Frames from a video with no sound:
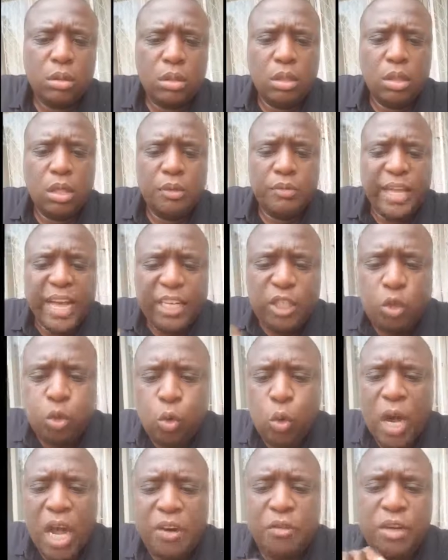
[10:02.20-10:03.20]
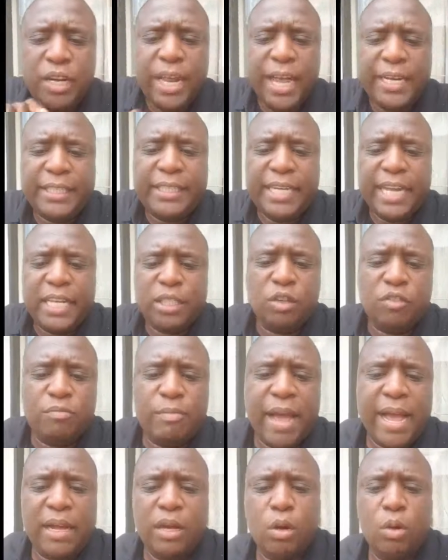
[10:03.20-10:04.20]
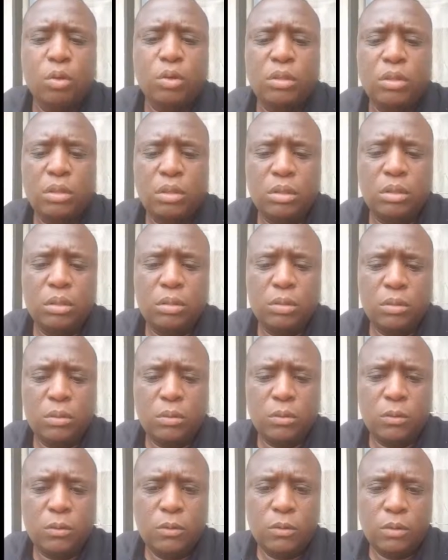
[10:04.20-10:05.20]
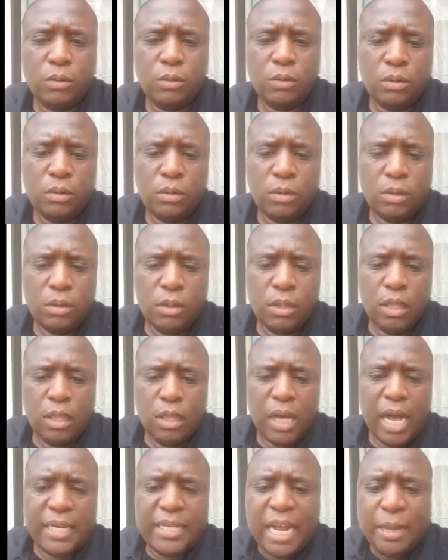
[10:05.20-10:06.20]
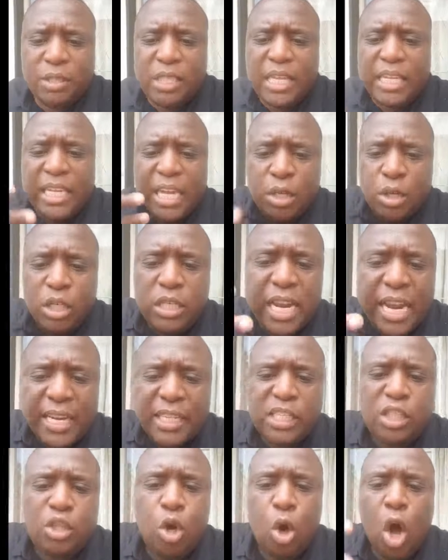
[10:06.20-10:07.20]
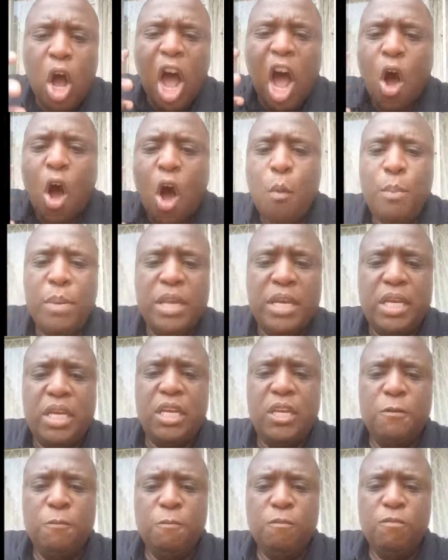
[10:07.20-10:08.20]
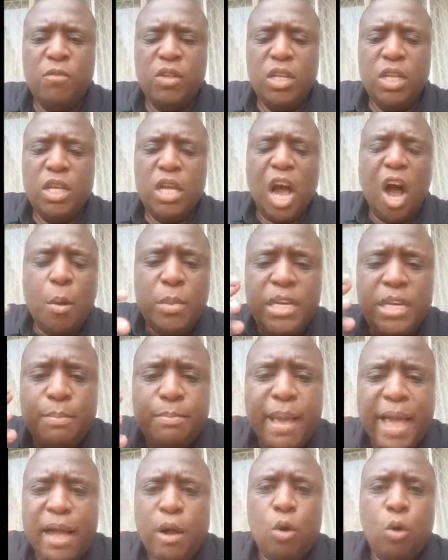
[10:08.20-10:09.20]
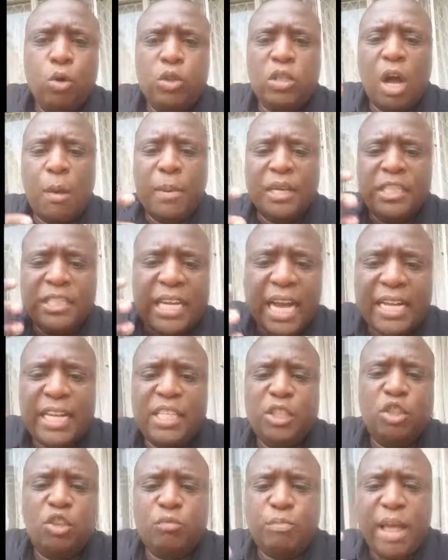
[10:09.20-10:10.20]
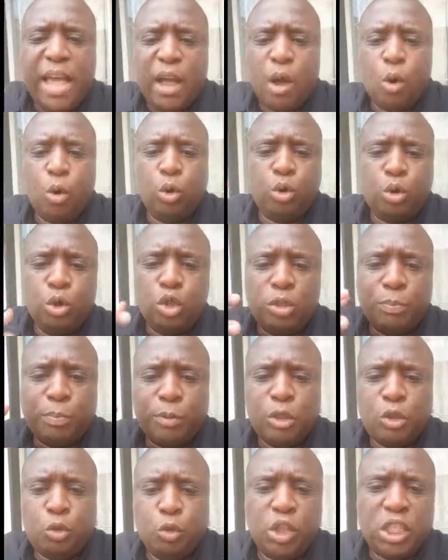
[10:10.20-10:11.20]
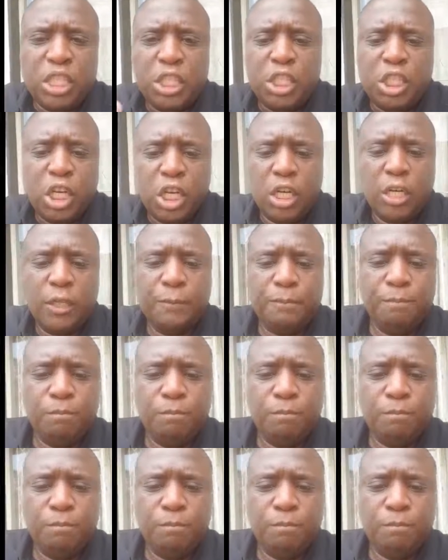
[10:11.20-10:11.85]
There are 200 hectares of mangoes. Adamski, can you let us know how many mangoes, how much tonnage of mangoes used to produce a year?